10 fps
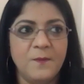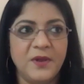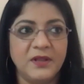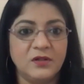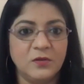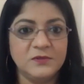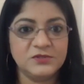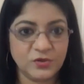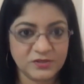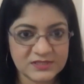But Global
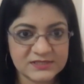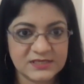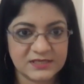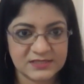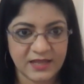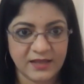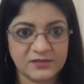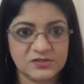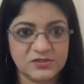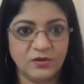Sources does that.
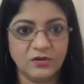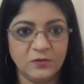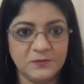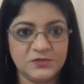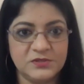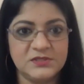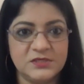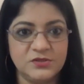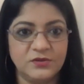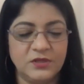So on Global
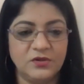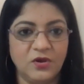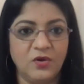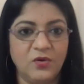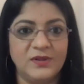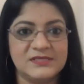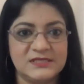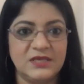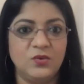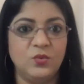Sources, you can go and
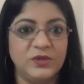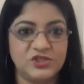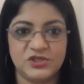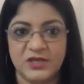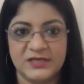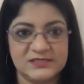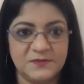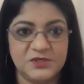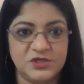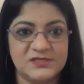see which
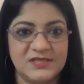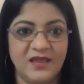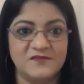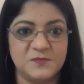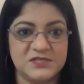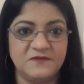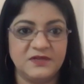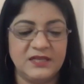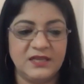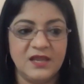exhibitions they have
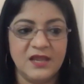specifically